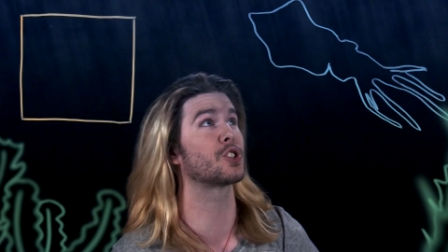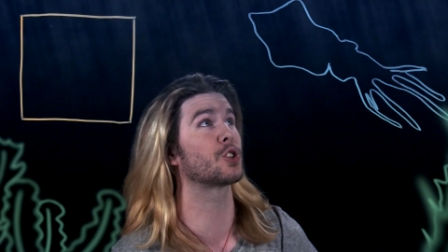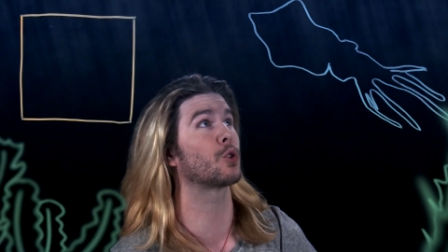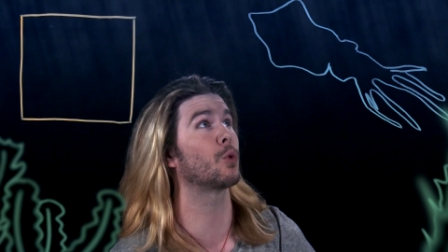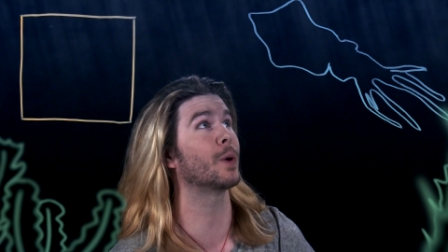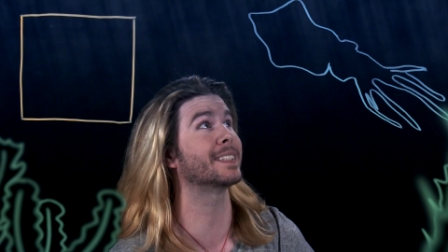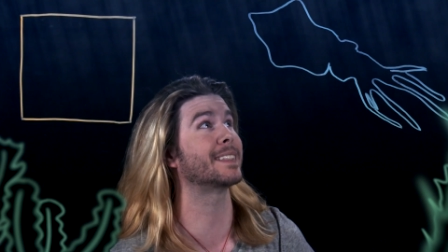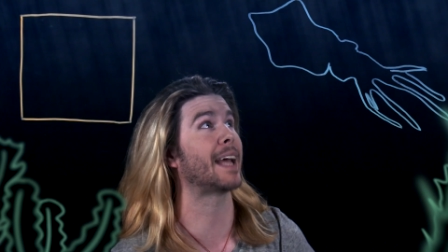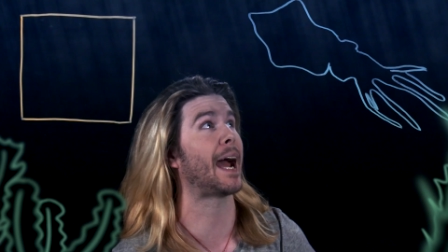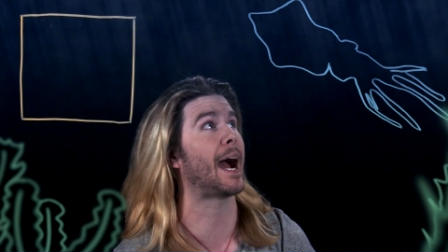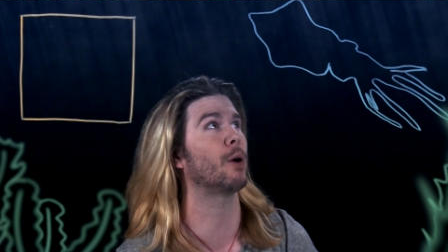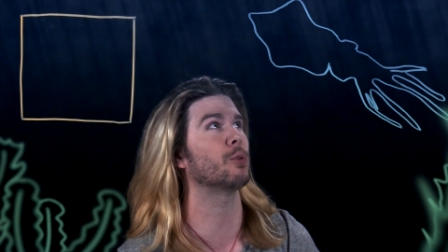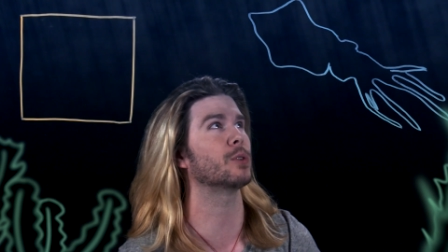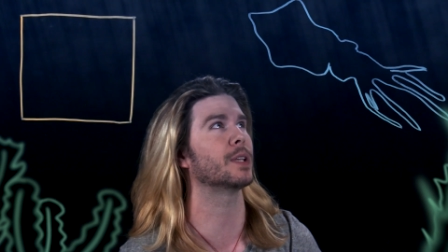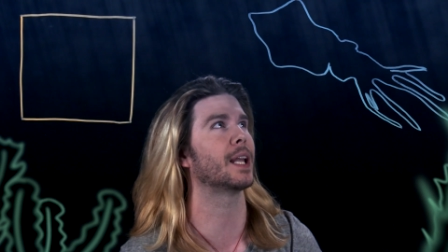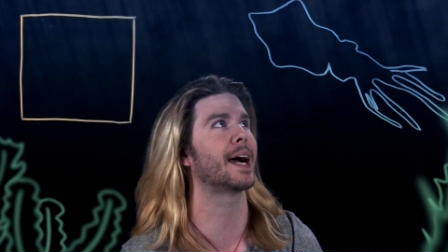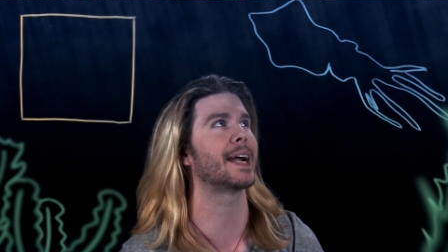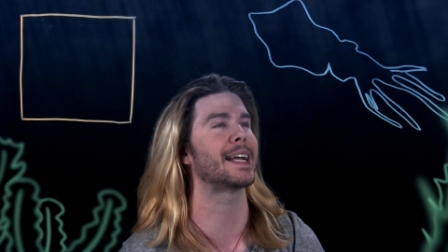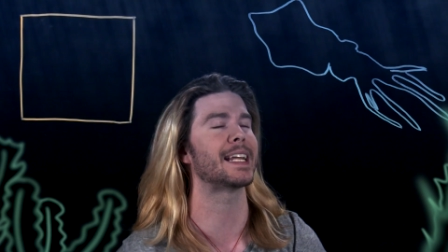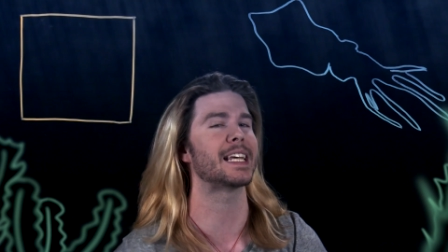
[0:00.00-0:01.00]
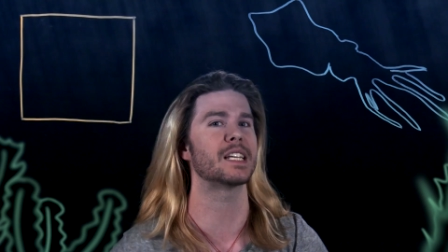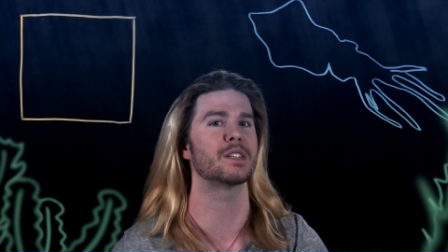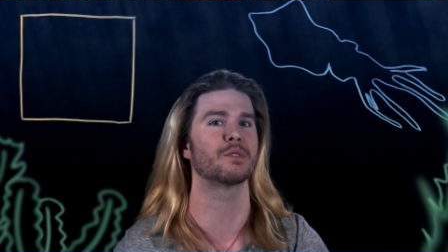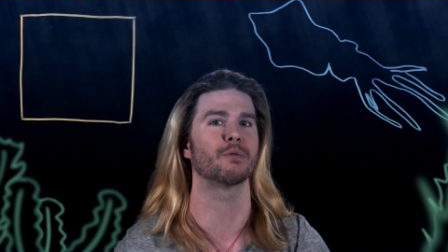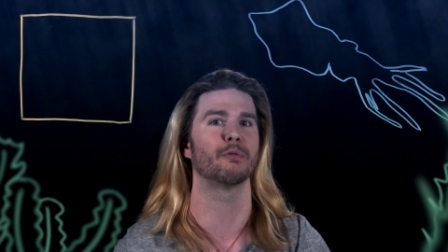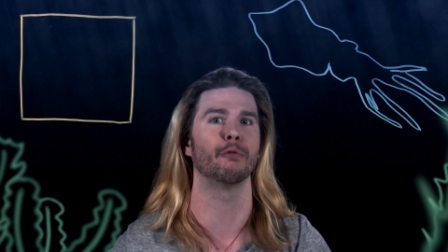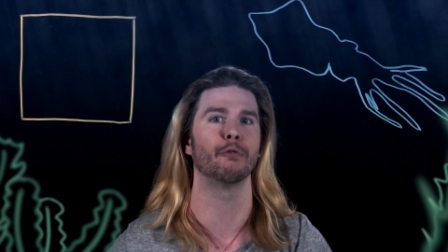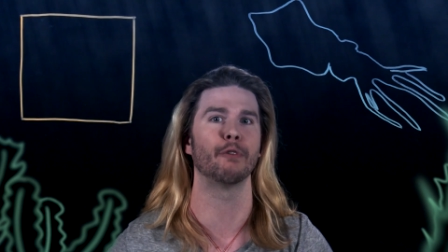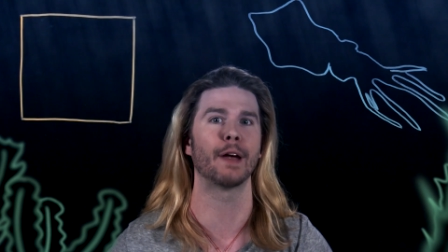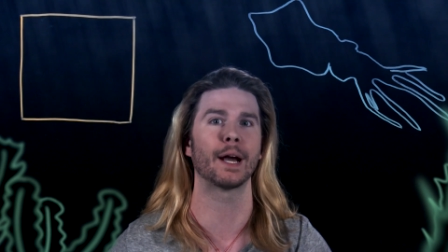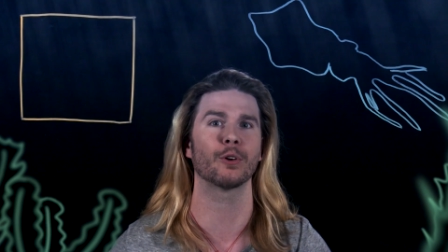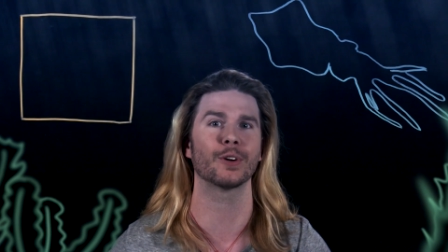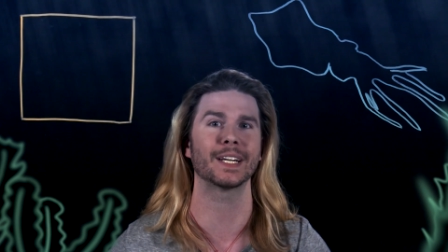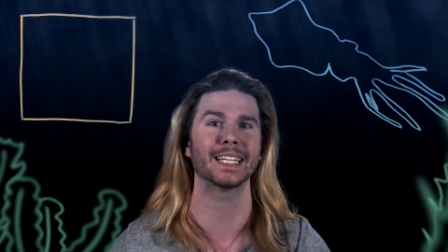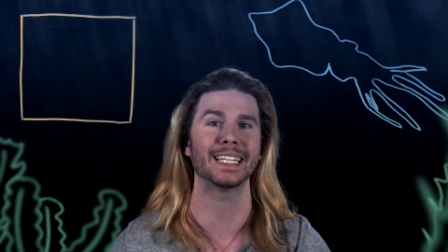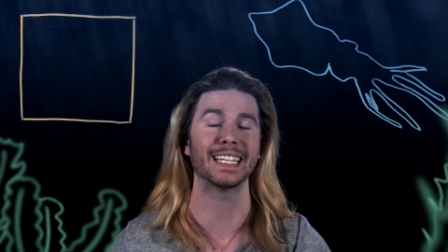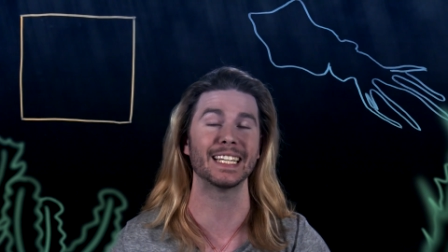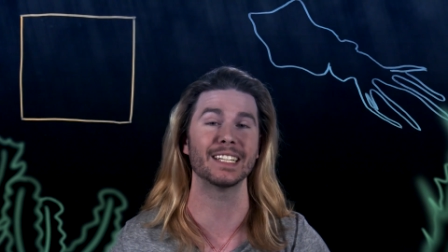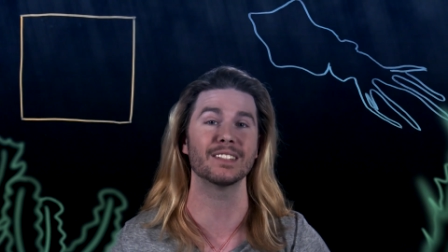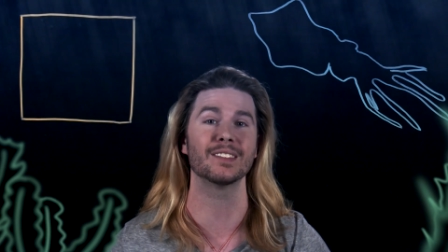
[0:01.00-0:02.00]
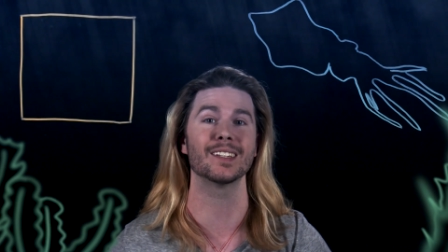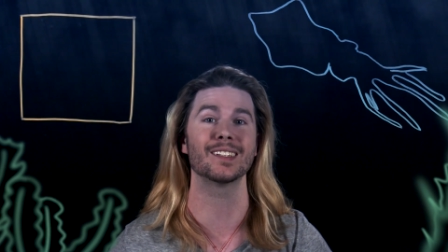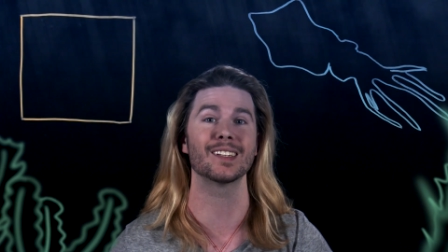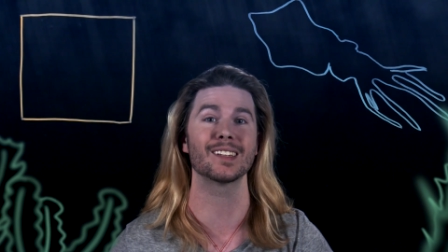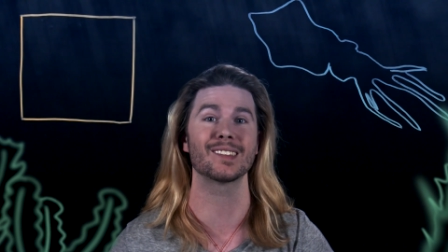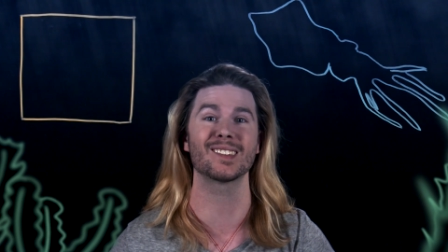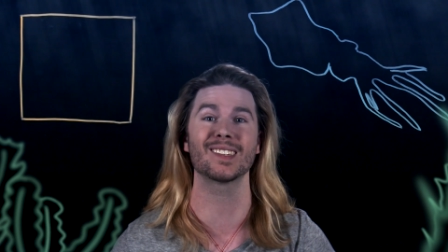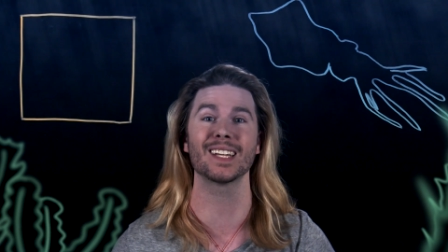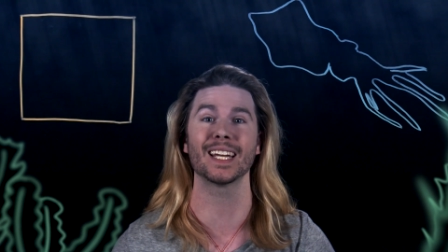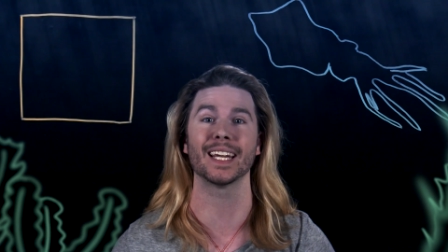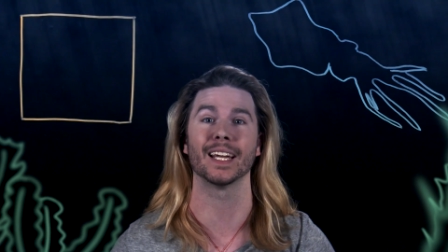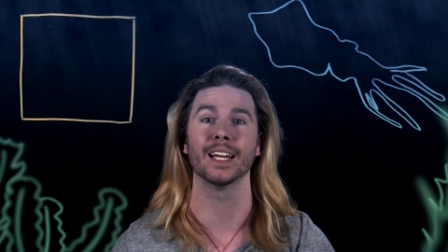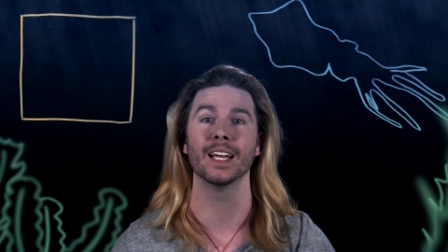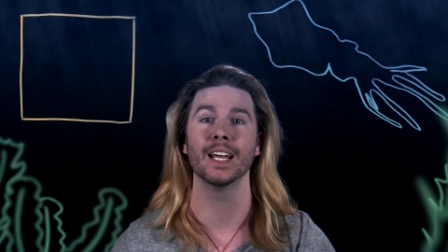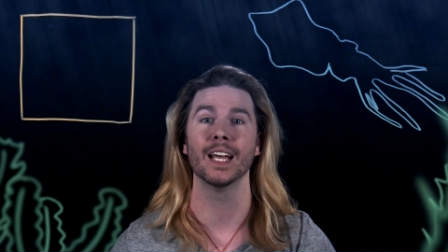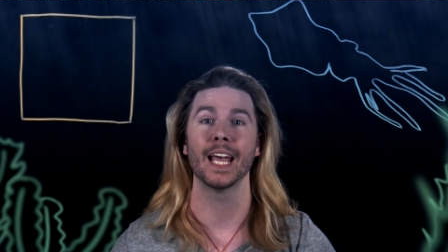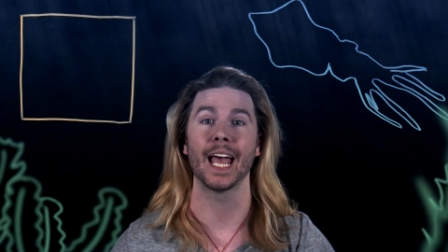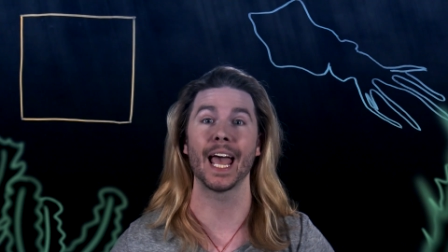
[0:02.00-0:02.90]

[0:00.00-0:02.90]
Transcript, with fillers: squid's outline is very easy to see.